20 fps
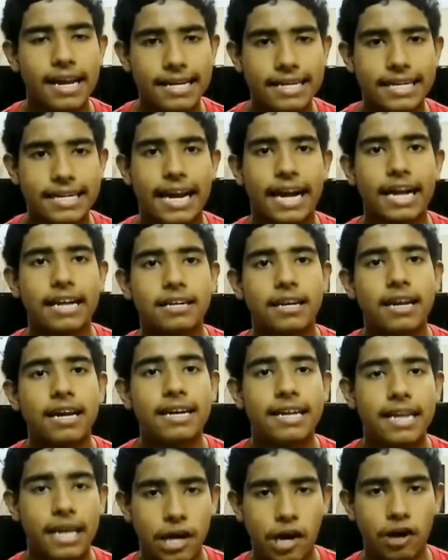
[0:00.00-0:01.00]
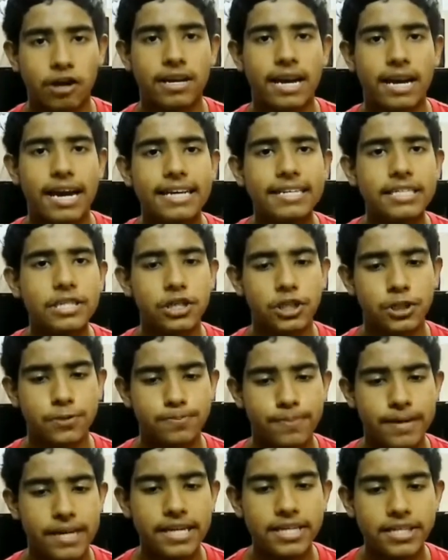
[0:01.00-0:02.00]
It can recognize your
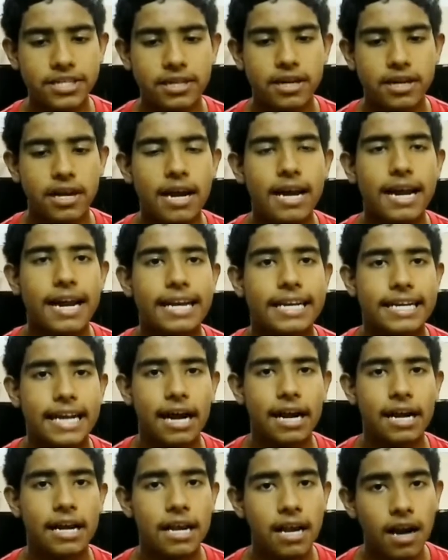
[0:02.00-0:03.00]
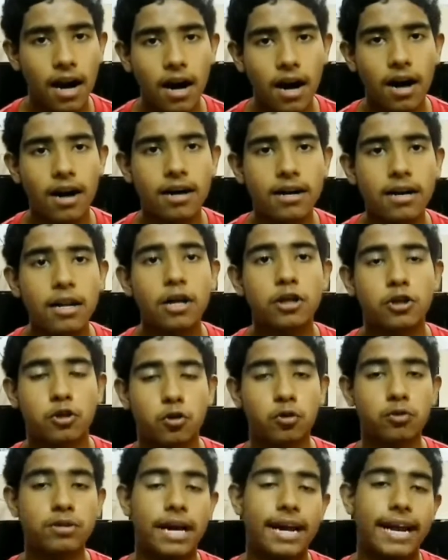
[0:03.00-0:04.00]
speech, it can learn
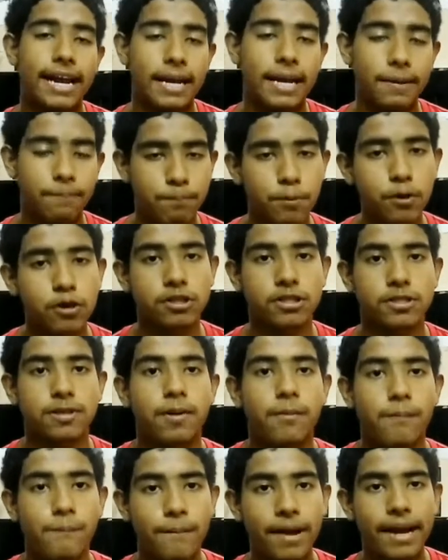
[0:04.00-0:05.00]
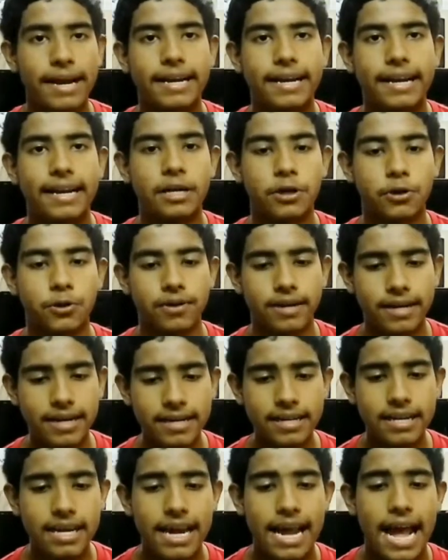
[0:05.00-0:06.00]
through the inputs made into
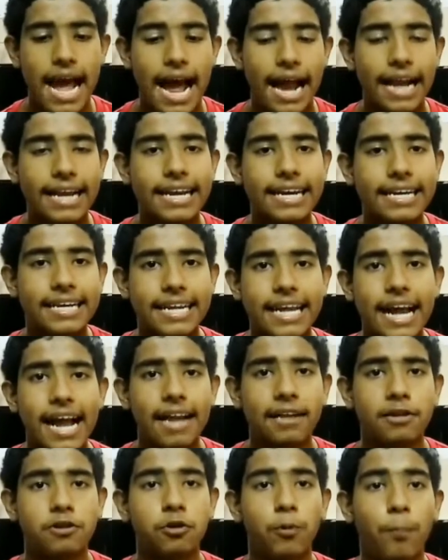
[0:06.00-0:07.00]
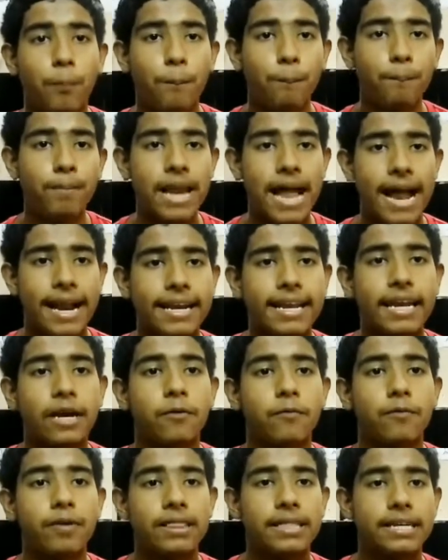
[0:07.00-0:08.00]
it, and it can do
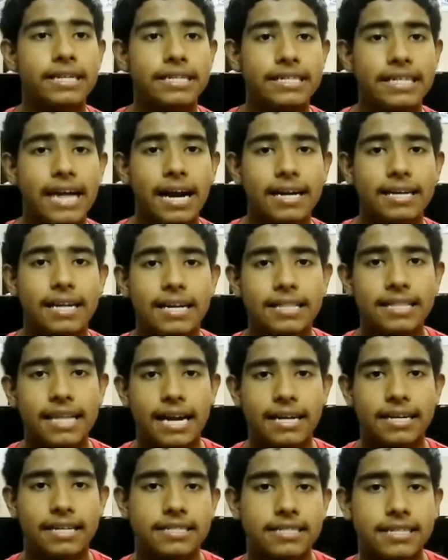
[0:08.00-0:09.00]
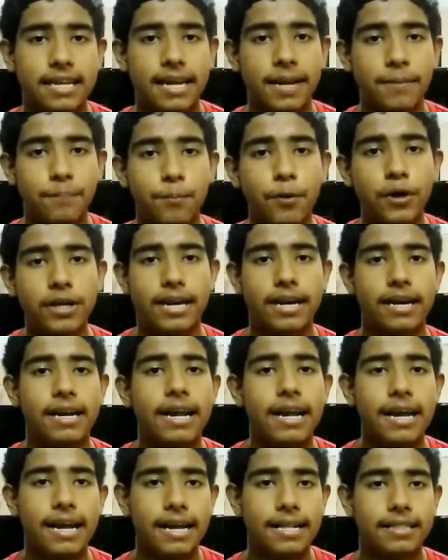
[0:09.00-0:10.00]
planning with the data that is
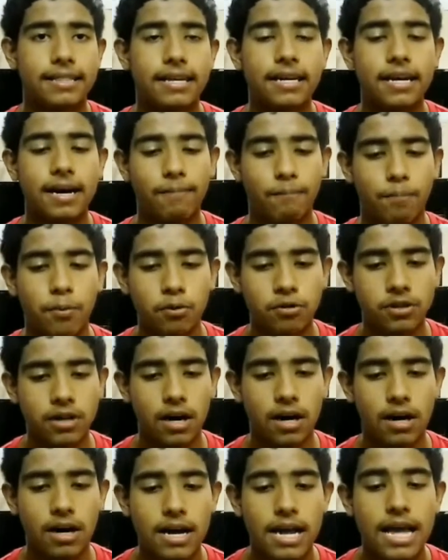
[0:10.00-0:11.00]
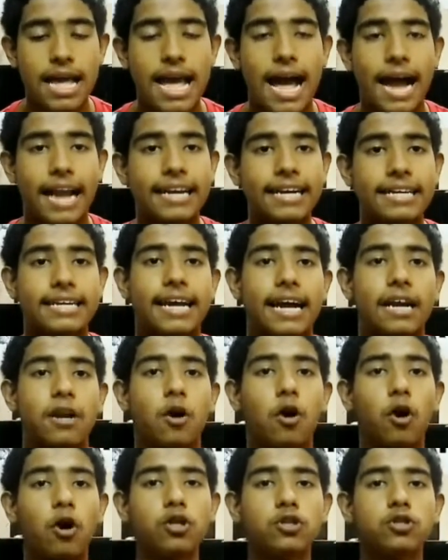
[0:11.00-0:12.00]
inputted in the computer, and it
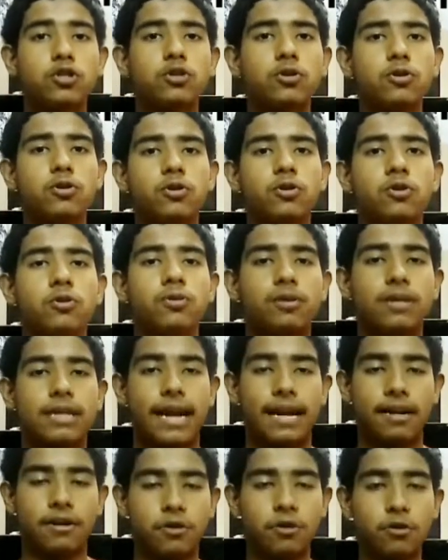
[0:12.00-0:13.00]
can also do